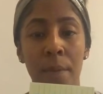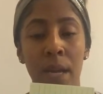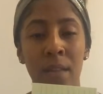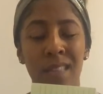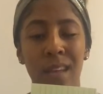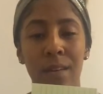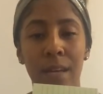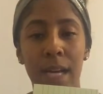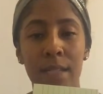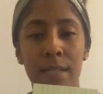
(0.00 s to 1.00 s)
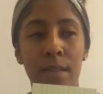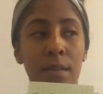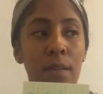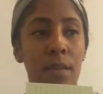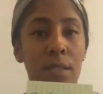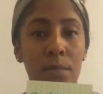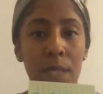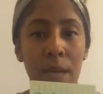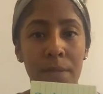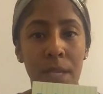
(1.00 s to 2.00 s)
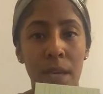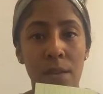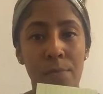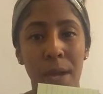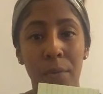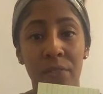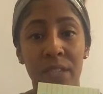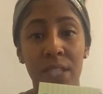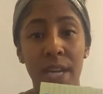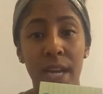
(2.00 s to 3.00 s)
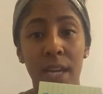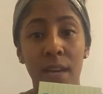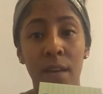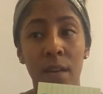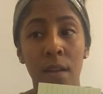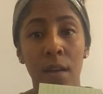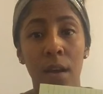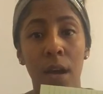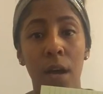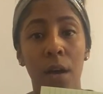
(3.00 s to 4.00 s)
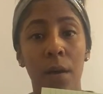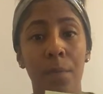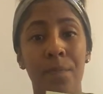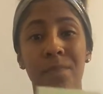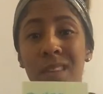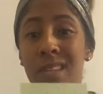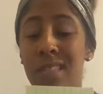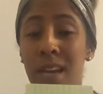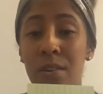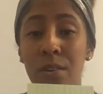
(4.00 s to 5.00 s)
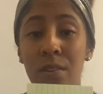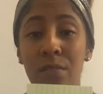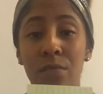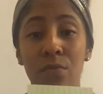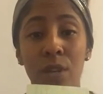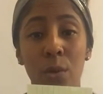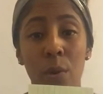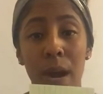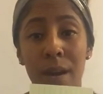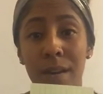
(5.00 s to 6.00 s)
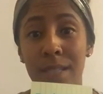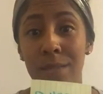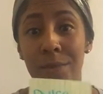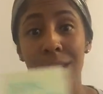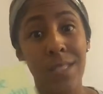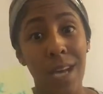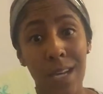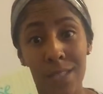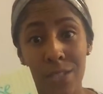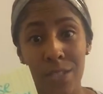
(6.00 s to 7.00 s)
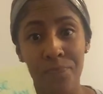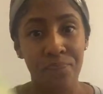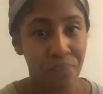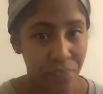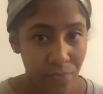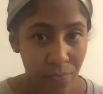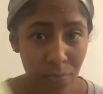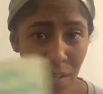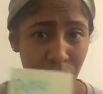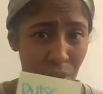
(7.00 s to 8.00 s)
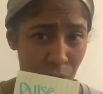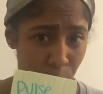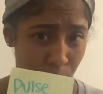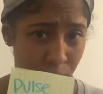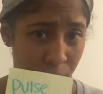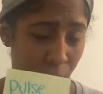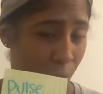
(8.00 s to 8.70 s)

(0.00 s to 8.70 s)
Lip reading: Anything less, sometimes again you might want to recheck it, because that could require that someone needs oxygen if their number is